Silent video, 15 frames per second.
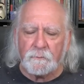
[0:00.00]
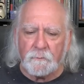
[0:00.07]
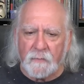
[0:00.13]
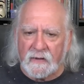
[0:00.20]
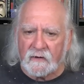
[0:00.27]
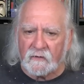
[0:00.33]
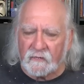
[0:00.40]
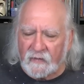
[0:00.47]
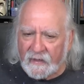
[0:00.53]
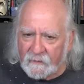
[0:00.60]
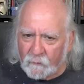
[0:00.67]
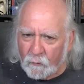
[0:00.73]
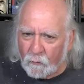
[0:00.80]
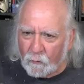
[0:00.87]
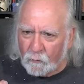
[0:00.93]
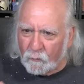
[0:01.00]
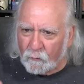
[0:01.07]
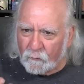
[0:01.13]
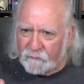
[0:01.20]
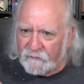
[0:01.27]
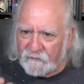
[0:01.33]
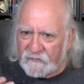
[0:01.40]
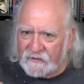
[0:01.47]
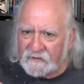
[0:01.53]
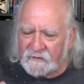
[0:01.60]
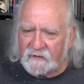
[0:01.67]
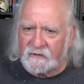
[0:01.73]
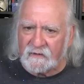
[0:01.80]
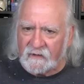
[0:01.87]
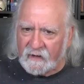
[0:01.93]
makes that whole
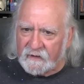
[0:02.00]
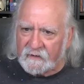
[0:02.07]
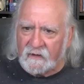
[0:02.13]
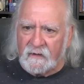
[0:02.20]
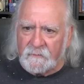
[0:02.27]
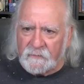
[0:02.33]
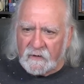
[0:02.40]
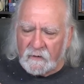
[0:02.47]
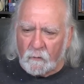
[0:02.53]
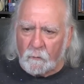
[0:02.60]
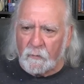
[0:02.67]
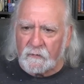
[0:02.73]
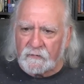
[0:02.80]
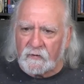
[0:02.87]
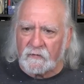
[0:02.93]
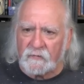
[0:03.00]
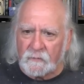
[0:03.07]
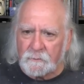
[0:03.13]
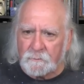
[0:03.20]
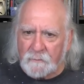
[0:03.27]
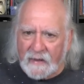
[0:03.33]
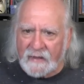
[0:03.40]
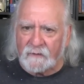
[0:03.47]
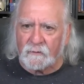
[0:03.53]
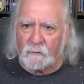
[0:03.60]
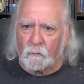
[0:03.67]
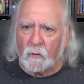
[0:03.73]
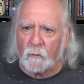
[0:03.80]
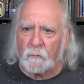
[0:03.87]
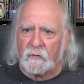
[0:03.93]
feeling like it almost doesn't matter
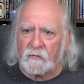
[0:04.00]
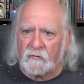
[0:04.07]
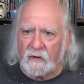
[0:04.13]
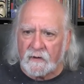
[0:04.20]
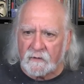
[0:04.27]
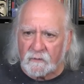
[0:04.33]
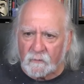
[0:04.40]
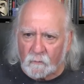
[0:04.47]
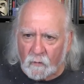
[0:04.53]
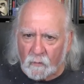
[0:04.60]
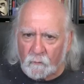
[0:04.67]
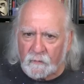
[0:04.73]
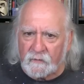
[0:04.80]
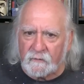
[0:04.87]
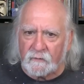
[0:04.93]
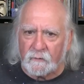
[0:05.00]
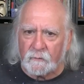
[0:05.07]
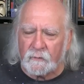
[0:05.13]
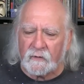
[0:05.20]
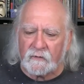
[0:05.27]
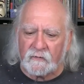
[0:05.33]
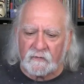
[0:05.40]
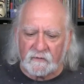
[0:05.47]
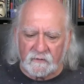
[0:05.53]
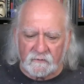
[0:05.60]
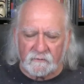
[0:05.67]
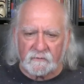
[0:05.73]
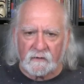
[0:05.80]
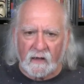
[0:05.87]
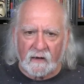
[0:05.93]
what we say or what we do, it's
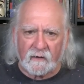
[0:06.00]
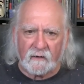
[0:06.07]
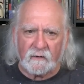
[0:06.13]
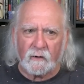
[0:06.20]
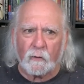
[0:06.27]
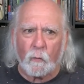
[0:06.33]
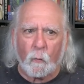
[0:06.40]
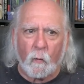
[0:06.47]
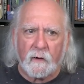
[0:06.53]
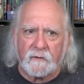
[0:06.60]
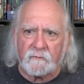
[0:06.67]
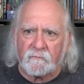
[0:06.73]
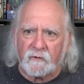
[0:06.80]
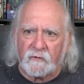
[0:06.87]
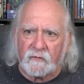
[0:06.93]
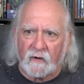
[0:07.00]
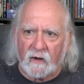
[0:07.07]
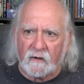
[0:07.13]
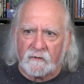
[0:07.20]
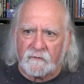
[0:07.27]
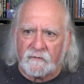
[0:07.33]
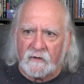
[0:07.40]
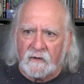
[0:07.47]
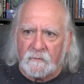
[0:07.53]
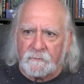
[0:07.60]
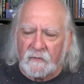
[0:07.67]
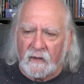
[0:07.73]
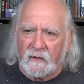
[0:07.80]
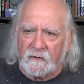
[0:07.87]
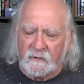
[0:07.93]
still not going to quite resolve
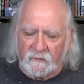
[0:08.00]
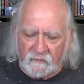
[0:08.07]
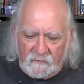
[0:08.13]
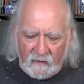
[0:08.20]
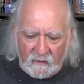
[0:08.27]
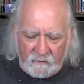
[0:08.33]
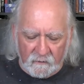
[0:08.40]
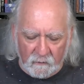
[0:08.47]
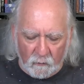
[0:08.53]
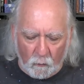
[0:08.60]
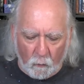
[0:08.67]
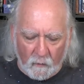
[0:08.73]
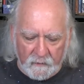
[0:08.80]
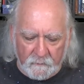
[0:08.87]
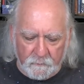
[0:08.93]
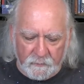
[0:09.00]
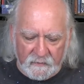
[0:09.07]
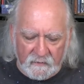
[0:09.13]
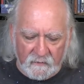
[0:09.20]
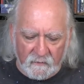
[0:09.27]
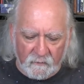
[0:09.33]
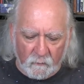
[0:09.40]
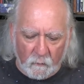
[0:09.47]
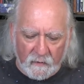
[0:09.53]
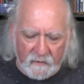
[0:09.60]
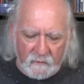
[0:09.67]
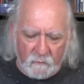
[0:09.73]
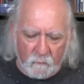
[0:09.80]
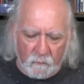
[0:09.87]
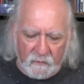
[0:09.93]
and it's not going to quite be the
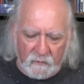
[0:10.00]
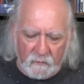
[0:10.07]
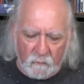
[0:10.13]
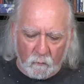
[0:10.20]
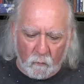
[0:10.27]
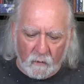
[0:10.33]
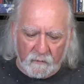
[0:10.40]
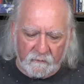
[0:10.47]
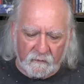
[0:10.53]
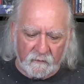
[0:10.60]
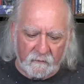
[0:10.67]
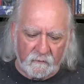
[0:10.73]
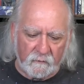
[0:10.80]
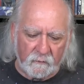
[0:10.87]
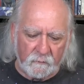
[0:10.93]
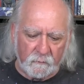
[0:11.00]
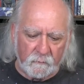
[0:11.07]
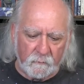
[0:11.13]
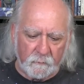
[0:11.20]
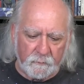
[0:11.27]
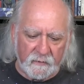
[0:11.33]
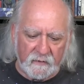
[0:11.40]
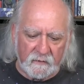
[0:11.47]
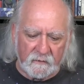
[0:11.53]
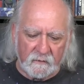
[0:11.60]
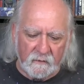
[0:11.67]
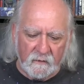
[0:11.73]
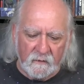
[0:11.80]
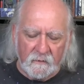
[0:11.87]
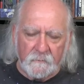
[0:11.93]
way we want it to be.